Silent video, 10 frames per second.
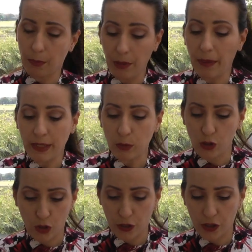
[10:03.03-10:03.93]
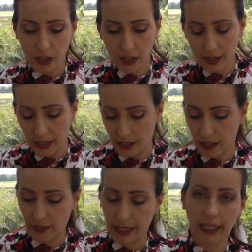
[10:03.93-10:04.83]
be made with jerseys and
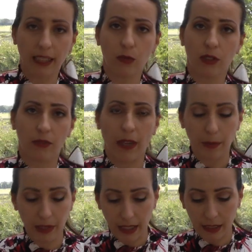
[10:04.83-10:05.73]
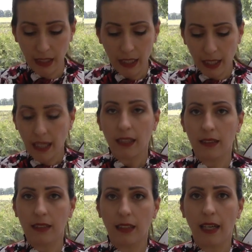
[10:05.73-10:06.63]
stuff like that, with fabric that
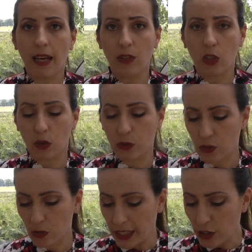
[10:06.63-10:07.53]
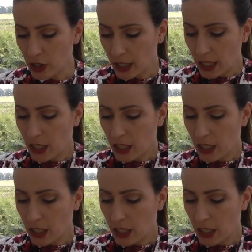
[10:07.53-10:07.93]
have a lot of stretch.